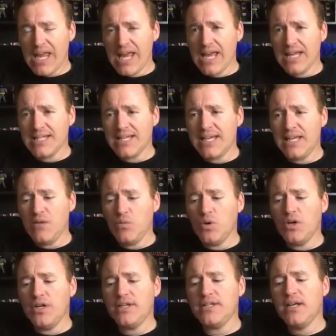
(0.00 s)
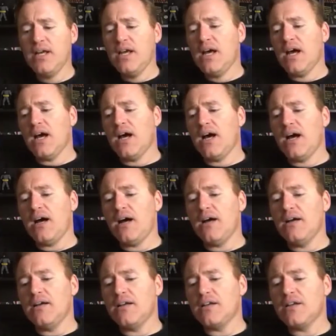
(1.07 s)
And he would,
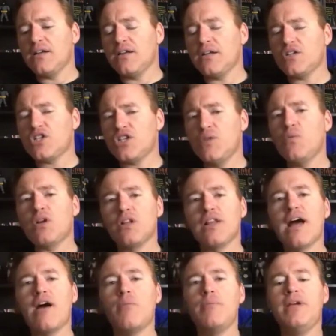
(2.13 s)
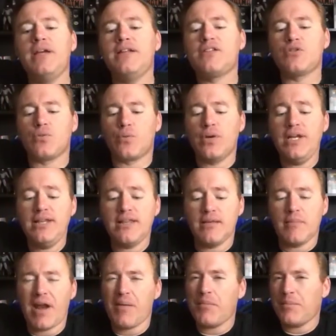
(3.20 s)
uh, she would allow me to read
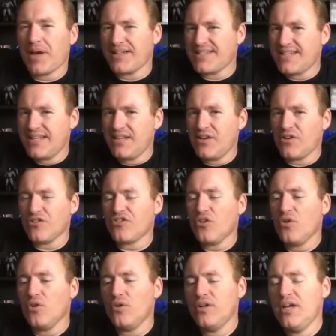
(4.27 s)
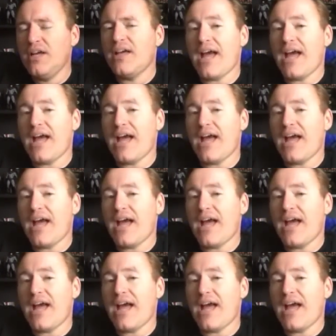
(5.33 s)
them, and I'm about ten years old.